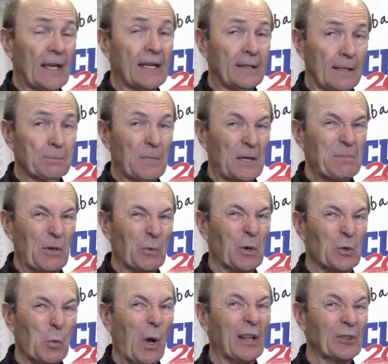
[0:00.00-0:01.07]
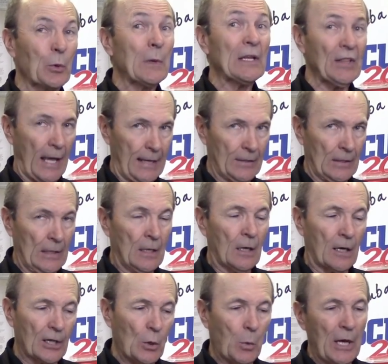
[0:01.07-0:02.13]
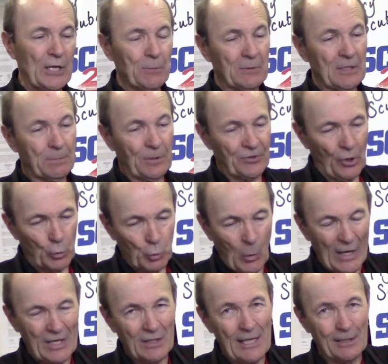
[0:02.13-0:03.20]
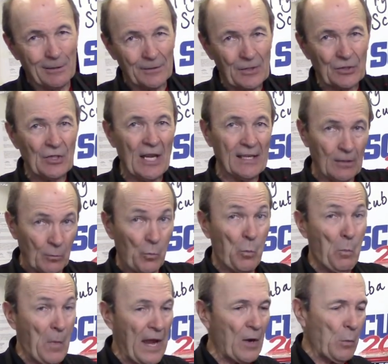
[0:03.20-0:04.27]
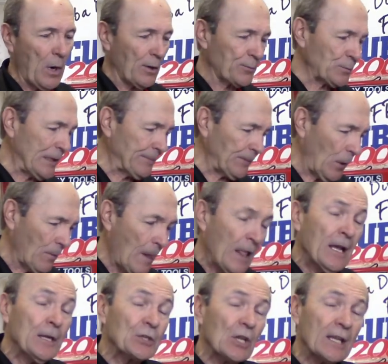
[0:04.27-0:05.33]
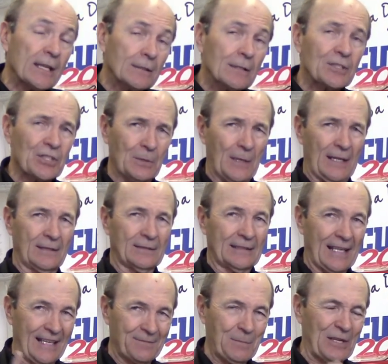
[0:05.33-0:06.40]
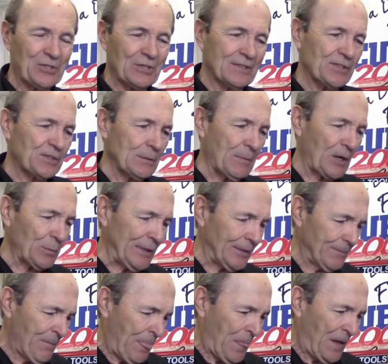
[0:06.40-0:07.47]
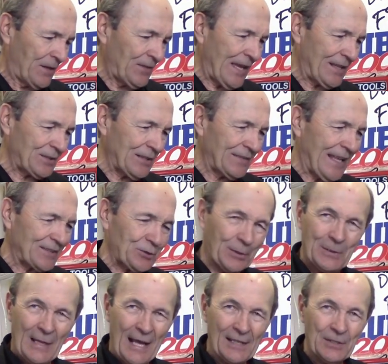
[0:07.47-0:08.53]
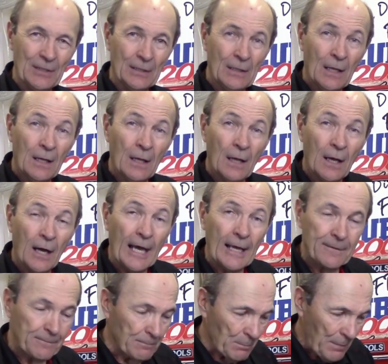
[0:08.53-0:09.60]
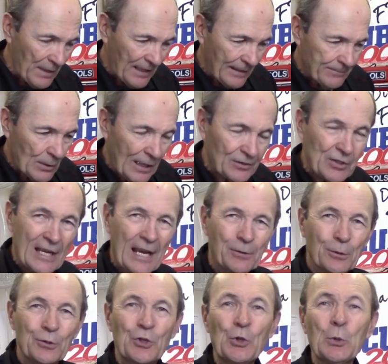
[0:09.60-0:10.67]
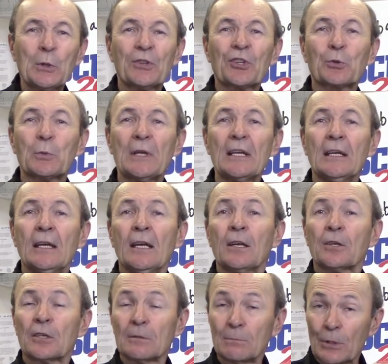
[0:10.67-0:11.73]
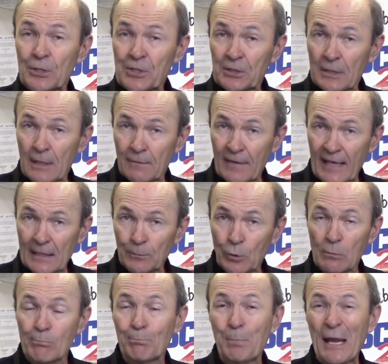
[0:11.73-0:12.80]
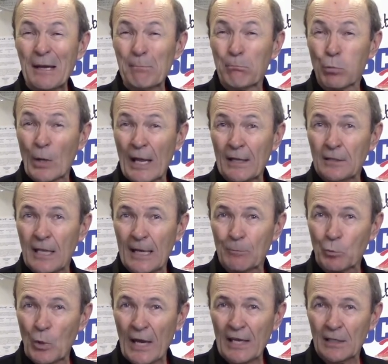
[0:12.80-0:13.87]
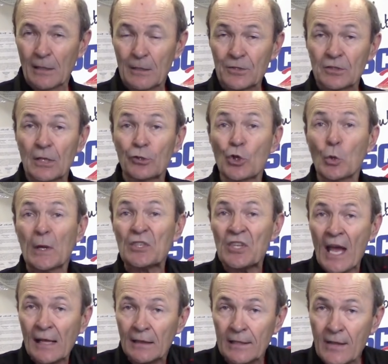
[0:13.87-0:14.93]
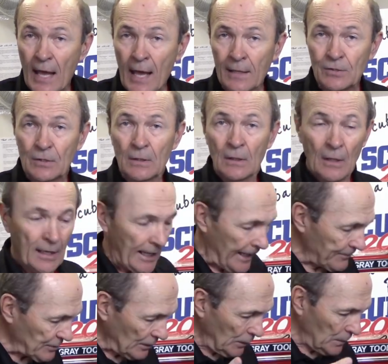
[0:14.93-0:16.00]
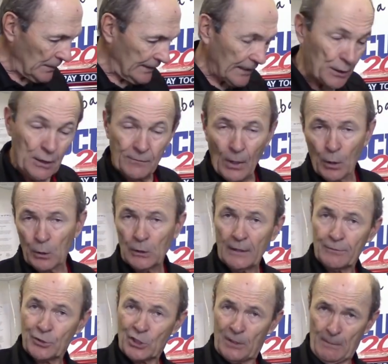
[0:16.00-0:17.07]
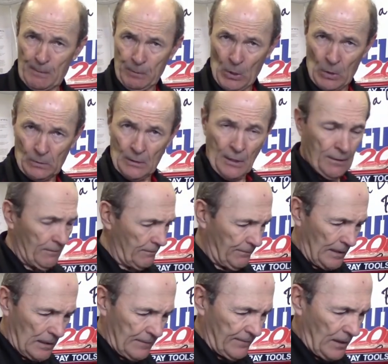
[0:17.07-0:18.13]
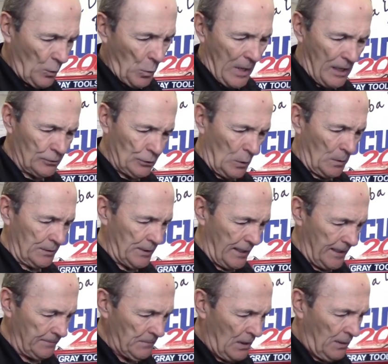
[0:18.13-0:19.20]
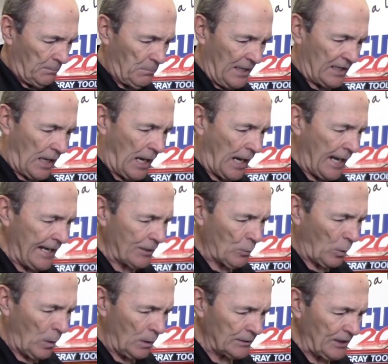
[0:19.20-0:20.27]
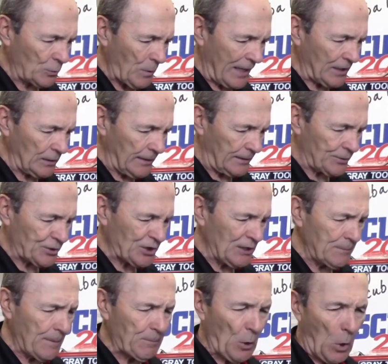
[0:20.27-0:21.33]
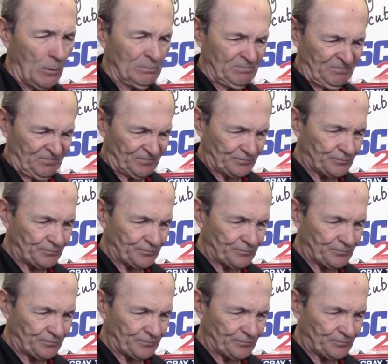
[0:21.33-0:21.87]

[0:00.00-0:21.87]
then it might be worthwhile doing that. Otherwise, when you put the regulator on the tank, it may well free flow. To illustrate, and I mentioned this to my reader, that that's a good idea, I've got together two or three commercially available big brand name regulators that do exactly that. Absolutely. Now, you've all heard of Scuba Pro. Very, very well-known name. Make high quality regulators. Scuba Pro